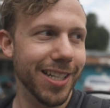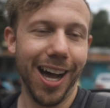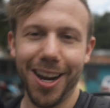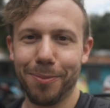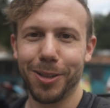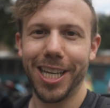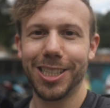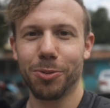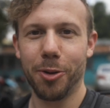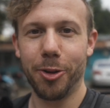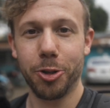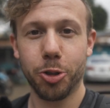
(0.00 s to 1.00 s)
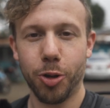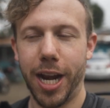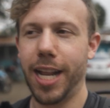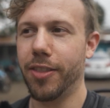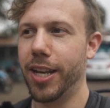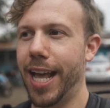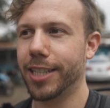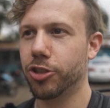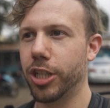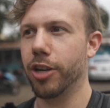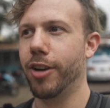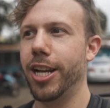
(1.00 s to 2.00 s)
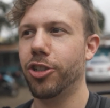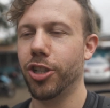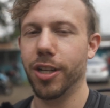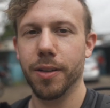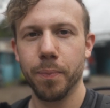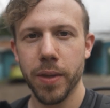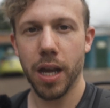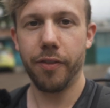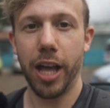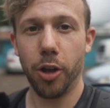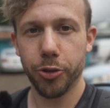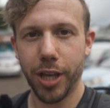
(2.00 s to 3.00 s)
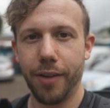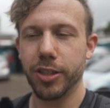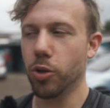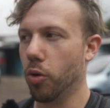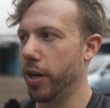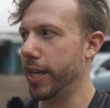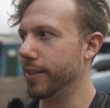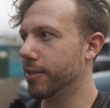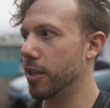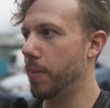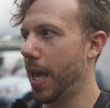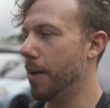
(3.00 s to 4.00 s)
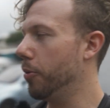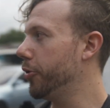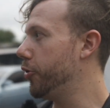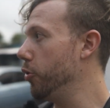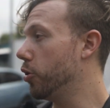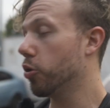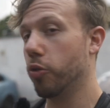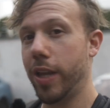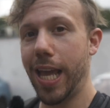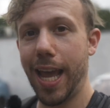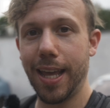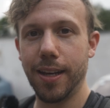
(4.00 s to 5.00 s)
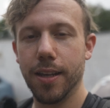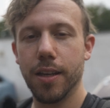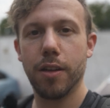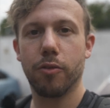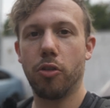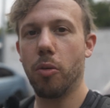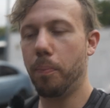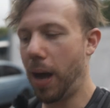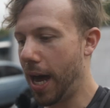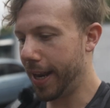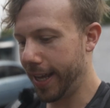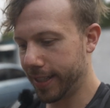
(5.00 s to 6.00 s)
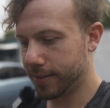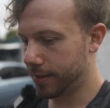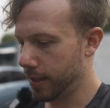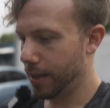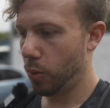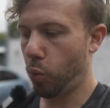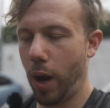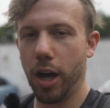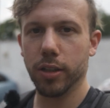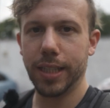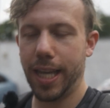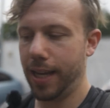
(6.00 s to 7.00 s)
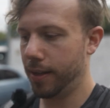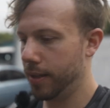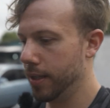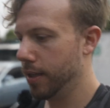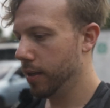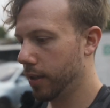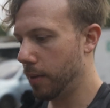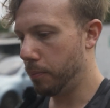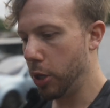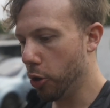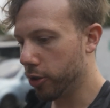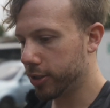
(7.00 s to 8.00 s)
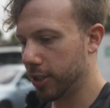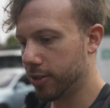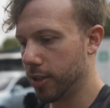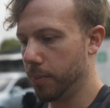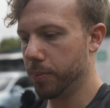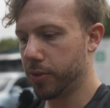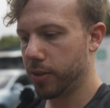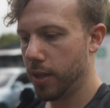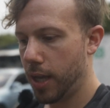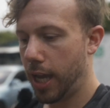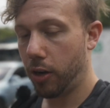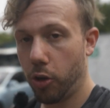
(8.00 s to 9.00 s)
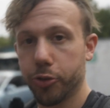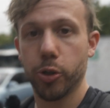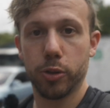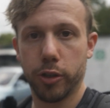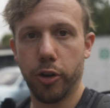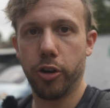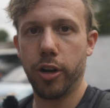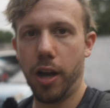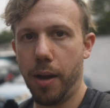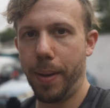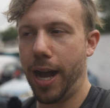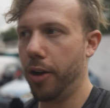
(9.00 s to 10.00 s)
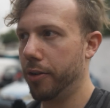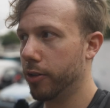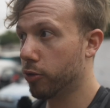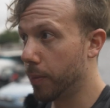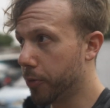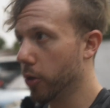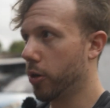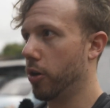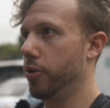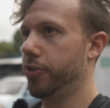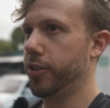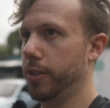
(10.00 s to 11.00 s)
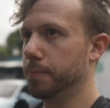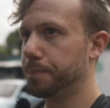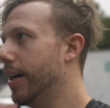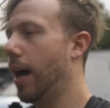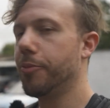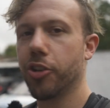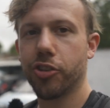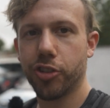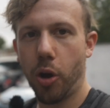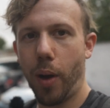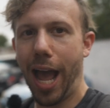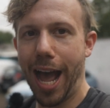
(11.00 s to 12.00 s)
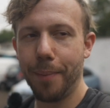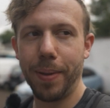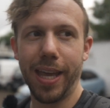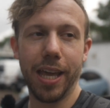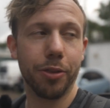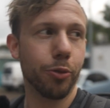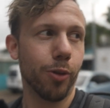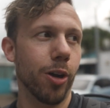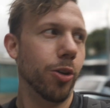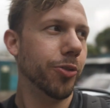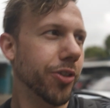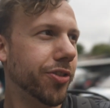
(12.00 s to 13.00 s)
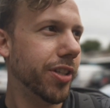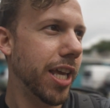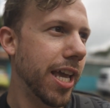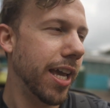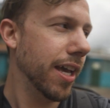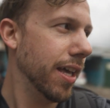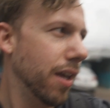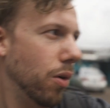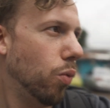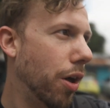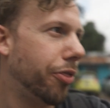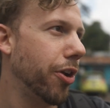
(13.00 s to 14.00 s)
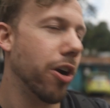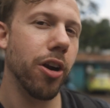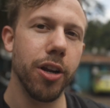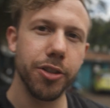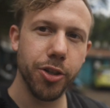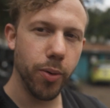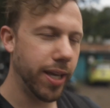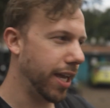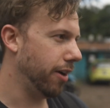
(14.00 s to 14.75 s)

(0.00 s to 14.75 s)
Not a place where they're training the next generation of El Salvadorians to be able to create robotics, welding, computer systems, and also learn about cryptocurrency. I'm just so happy and thrilled to see what they're doing